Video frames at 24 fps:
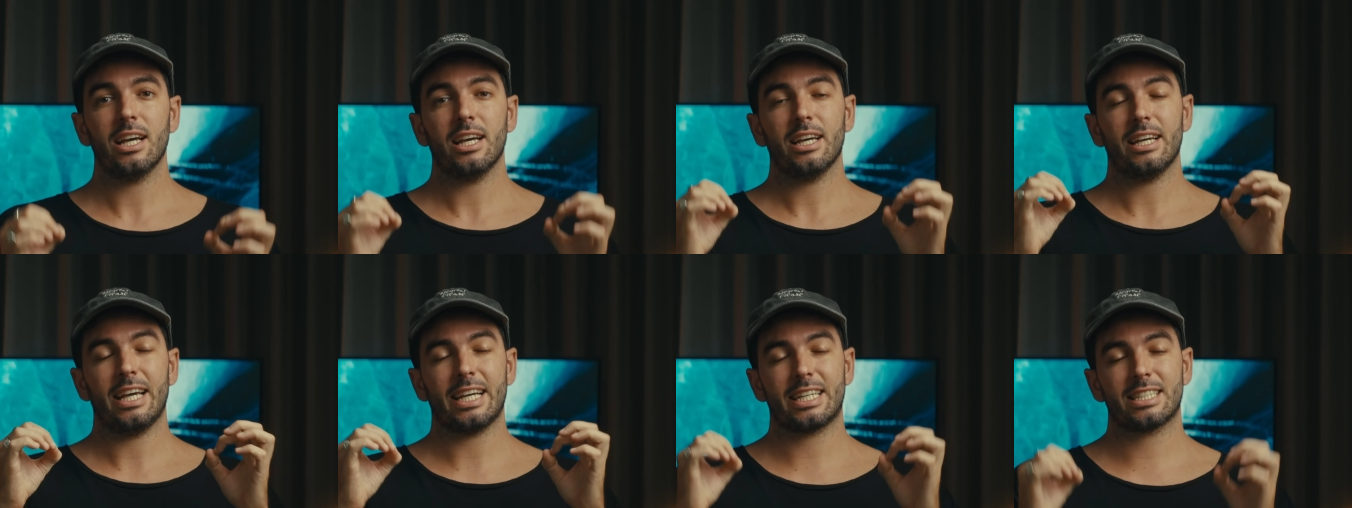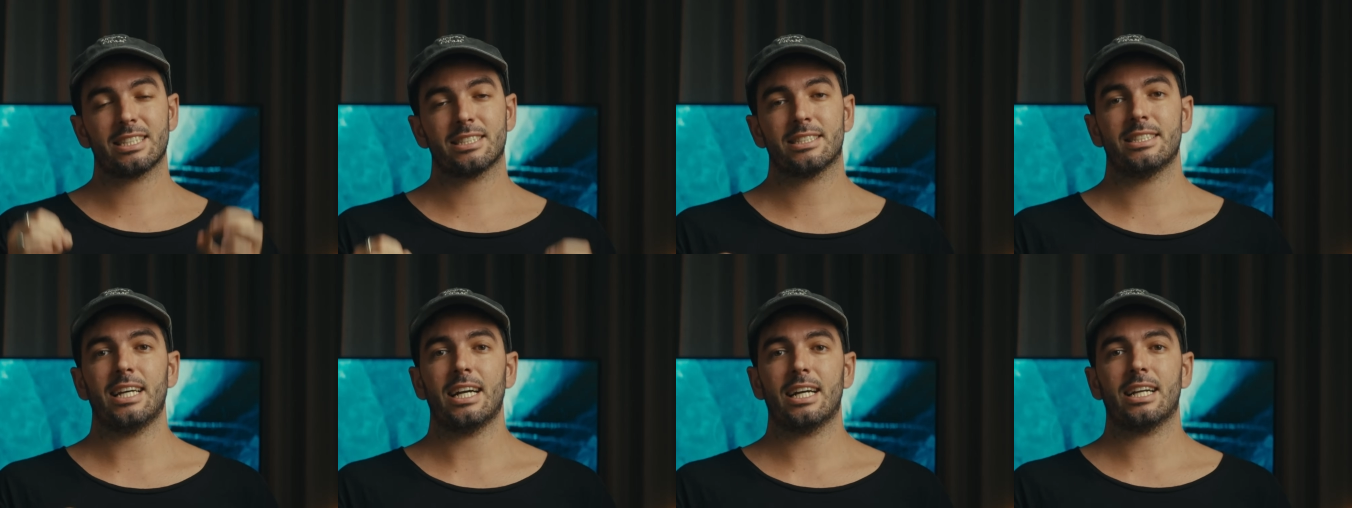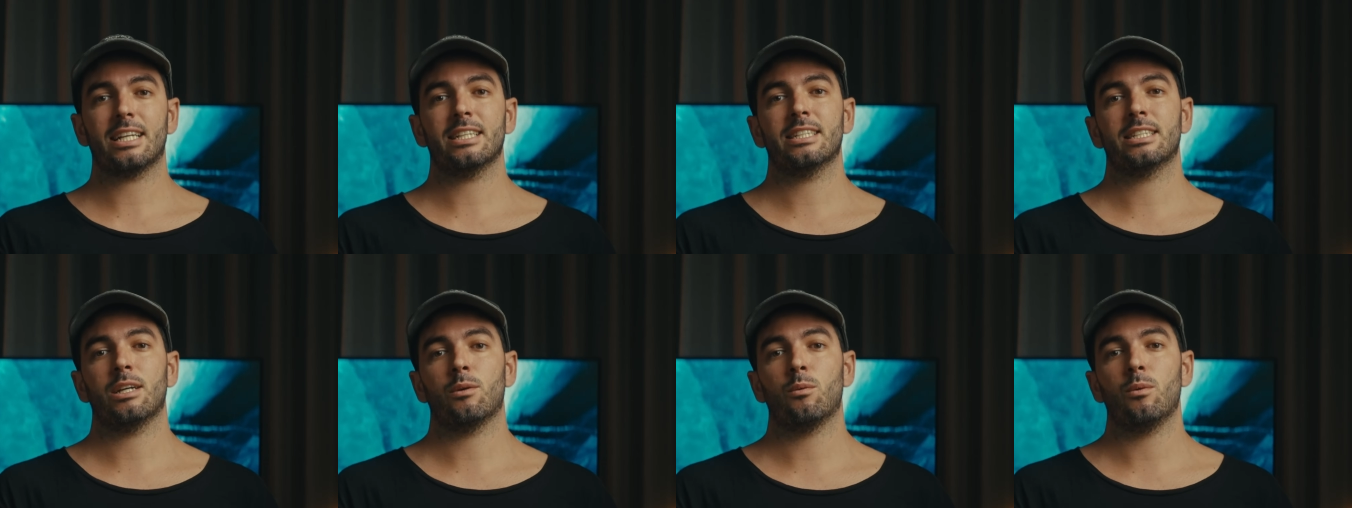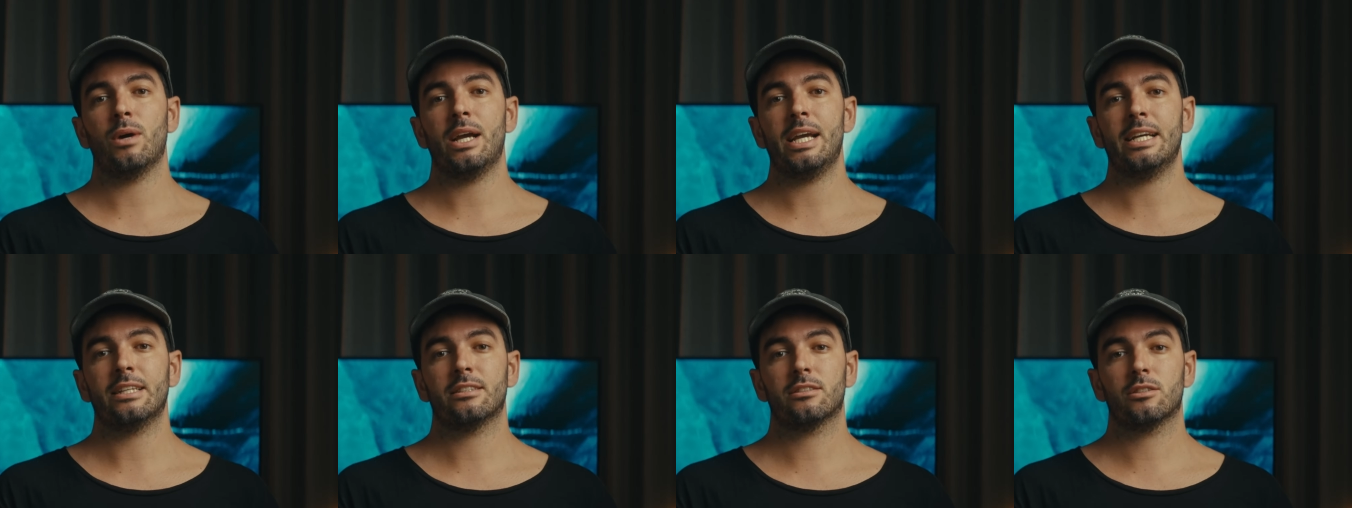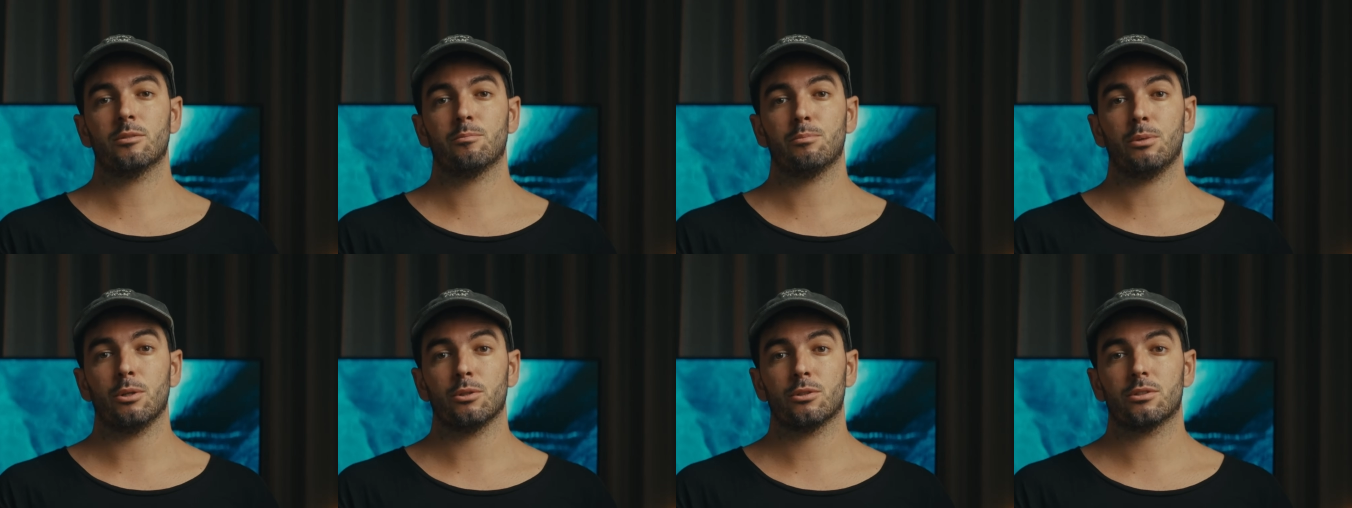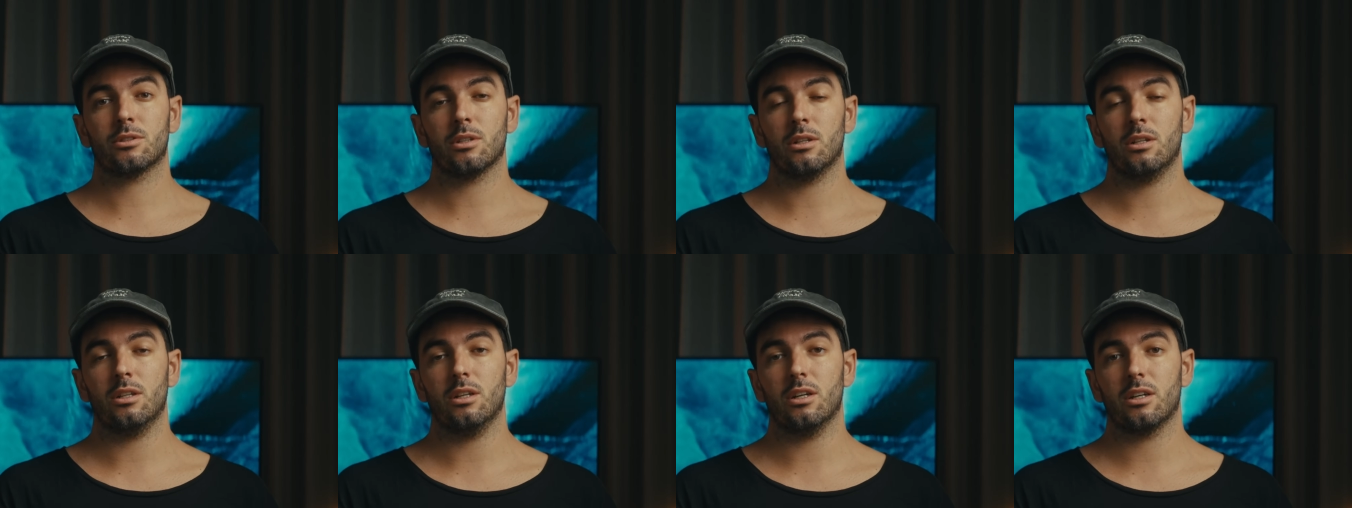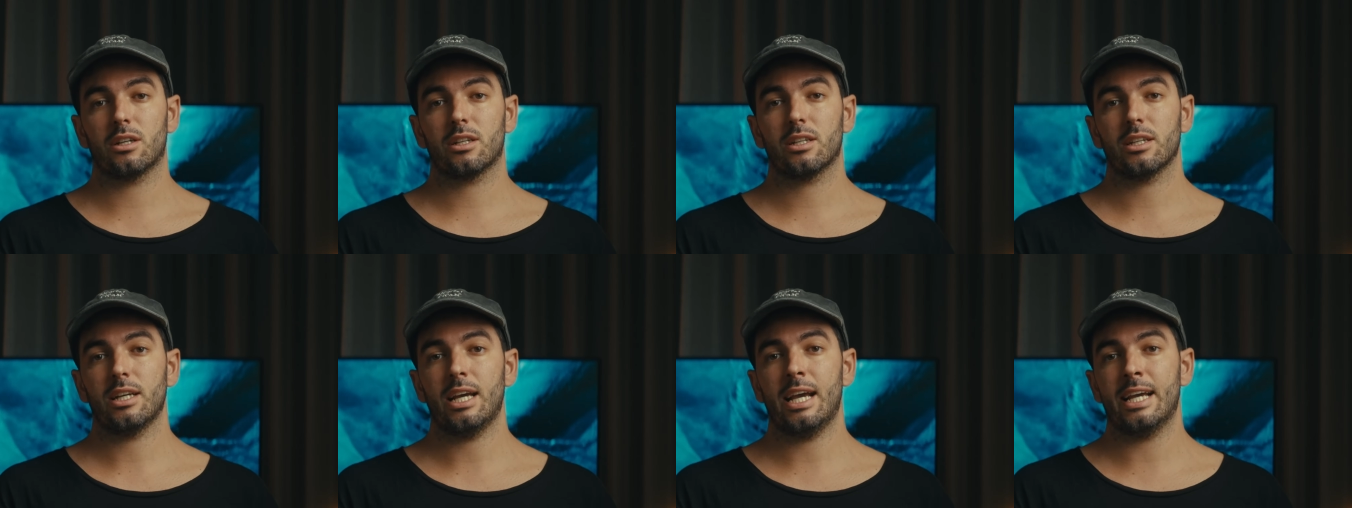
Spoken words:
exactly the way it's supposed to look.